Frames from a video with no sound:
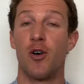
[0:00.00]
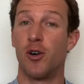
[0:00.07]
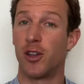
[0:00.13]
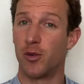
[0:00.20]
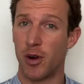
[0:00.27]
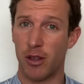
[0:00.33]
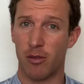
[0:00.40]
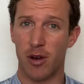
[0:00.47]
All
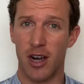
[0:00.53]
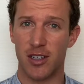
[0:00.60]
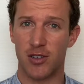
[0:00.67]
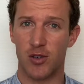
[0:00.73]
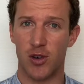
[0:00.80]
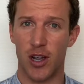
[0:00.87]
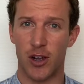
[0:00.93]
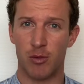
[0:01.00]
the way through high
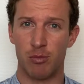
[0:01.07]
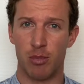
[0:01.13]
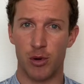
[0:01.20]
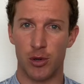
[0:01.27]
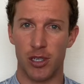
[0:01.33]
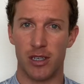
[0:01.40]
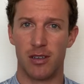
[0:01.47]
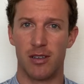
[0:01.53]
school I got
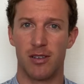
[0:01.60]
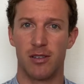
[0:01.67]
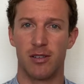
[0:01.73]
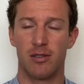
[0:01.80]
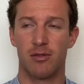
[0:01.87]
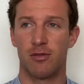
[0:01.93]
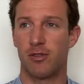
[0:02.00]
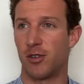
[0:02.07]
bullied.
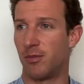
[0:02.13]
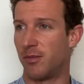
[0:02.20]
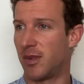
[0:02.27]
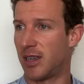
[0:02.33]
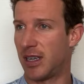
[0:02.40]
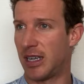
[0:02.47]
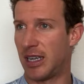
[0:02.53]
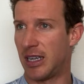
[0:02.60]

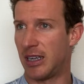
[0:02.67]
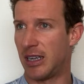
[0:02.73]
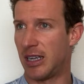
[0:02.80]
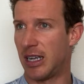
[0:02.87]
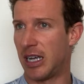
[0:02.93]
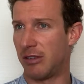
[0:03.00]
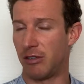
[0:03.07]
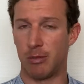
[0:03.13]
From
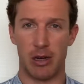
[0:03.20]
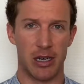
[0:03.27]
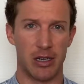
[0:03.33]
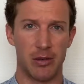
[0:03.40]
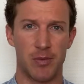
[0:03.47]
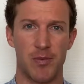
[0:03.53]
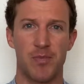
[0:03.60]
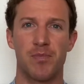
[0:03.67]

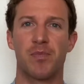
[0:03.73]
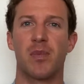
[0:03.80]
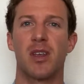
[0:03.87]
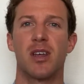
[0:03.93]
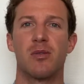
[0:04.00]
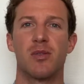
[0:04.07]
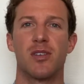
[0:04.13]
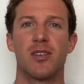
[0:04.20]
everybody.
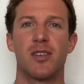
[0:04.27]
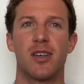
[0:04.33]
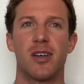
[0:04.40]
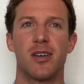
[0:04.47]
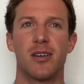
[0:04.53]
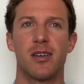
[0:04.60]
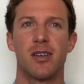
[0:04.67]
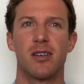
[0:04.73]
It was,
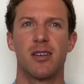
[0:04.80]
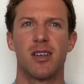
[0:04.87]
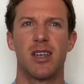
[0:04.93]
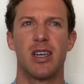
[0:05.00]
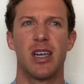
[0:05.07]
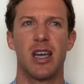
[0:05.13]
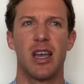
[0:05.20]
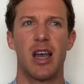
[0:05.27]
uh,
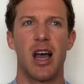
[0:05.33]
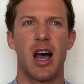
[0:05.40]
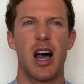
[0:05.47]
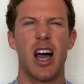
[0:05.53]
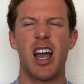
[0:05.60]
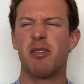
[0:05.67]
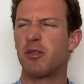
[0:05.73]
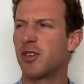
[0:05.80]

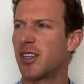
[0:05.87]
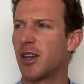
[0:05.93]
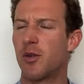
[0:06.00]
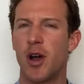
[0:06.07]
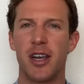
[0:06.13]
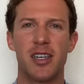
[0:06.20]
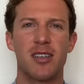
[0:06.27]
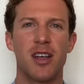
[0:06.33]
I have to say,
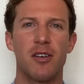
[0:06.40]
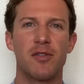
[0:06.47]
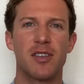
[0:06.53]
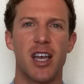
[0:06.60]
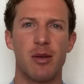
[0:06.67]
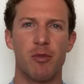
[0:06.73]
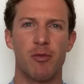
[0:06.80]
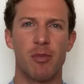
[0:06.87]
quite a tough
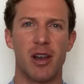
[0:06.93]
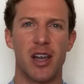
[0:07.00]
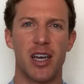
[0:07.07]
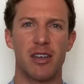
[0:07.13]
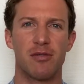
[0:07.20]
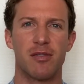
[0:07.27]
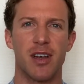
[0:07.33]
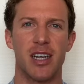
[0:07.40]
time of my
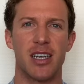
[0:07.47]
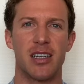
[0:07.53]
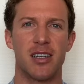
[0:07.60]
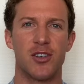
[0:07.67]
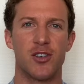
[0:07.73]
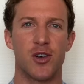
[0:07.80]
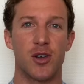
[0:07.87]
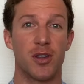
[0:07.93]
life. I didn't
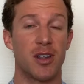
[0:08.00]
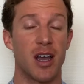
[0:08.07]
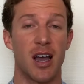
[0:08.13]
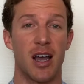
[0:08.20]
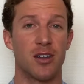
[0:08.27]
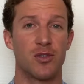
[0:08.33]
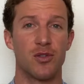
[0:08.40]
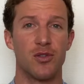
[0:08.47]
enjoy it
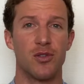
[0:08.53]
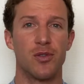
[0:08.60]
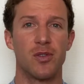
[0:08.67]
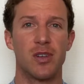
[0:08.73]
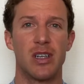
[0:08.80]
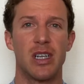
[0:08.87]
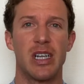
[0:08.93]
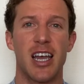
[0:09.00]
at
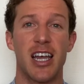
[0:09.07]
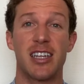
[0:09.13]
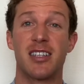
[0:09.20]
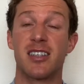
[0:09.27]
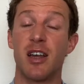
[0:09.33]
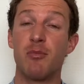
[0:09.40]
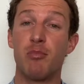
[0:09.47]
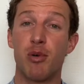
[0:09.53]
all. At
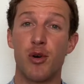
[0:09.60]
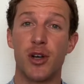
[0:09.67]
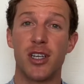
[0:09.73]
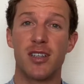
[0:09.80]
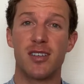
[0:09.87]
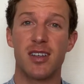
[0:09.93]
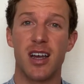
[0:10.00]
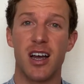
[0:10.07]
some
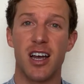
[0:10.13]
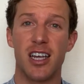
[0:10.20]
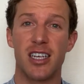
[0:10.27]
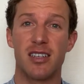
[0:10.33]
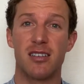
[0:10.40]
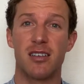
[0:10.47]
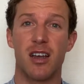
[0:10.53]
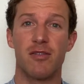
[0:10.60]
point I
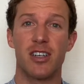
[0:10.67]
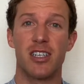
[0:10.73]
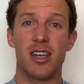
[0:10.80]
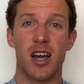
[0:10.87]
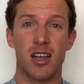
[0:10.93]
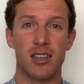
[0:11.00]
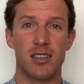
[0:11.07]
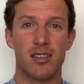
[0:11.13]
discovered
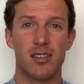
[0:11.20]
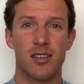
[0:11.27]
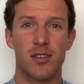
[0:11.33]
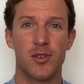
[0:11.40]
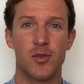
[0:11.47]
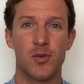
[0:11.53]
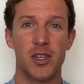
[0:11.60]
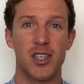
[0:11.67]
dance,
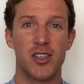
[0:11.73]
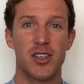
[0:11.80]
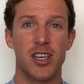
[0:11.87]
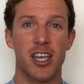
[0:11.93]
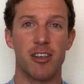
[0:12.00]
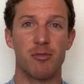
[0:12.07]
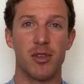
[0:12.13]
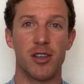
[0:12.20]
which
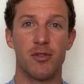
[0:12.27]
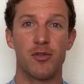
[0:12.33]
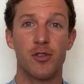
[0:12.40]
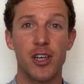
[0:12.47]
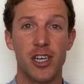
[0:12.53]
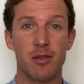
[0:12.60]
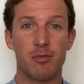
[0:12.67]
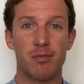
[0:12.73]
gave me
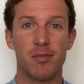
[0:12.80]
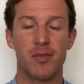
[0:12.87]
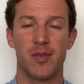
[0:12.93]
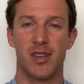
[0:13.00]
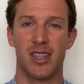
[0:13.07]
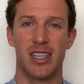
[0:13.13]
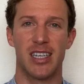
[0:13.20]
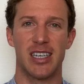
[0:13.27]
freedom,
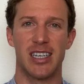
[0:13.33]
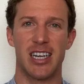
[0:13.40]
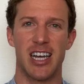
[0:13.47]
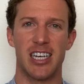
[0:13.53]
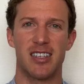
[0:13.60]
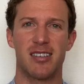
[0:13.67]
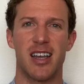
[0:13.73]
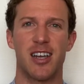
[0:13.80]
and I
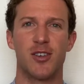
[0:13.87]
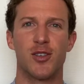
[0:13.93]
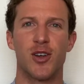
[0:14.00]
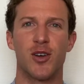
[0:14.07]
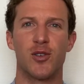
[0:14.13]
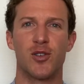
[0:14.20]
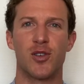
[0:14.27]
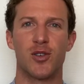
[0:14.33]
decided to
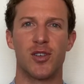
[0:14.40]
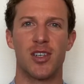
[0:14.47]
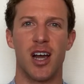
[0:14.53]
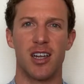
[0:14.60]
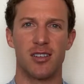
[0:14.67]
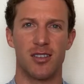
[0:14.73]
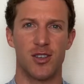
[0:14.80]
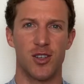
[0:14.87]
go to
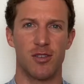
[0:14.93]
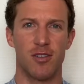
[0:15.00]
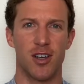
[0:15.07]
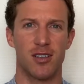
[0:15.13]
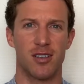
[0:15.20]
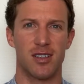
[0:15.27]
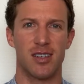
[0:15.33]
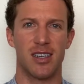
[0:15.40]
dance
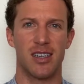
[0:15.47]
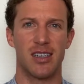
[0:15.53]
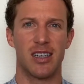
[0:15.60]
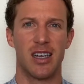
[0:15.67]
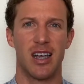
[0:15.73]
university.